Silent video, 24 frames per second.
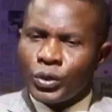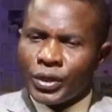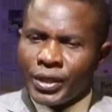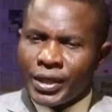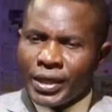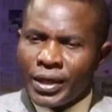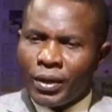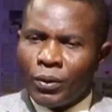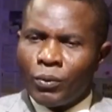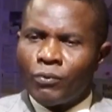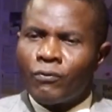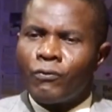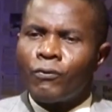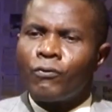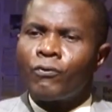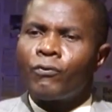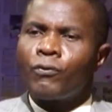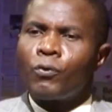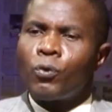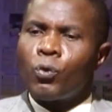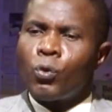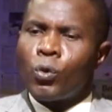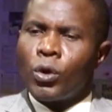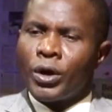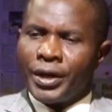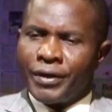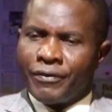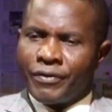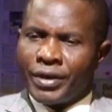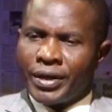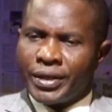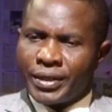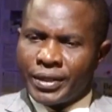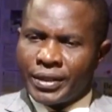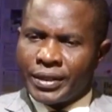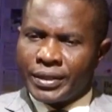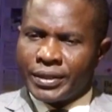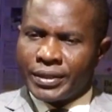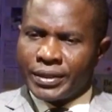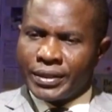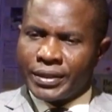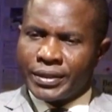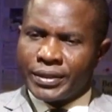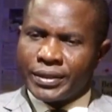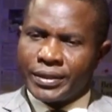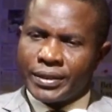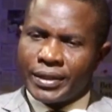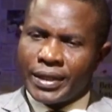Yeah, whatever it
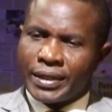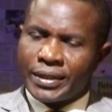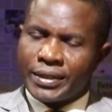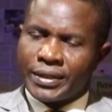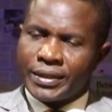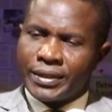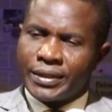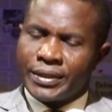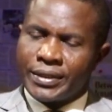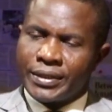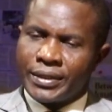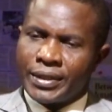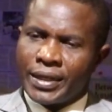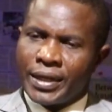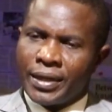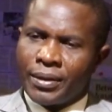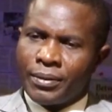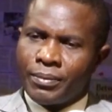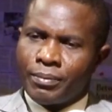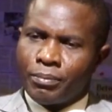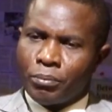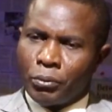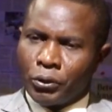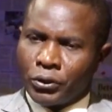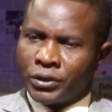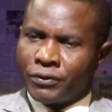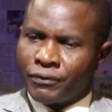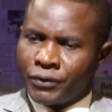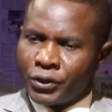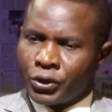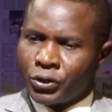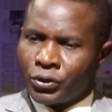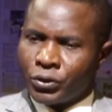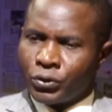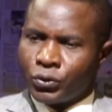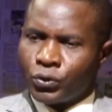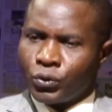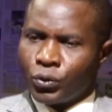is that is their motivation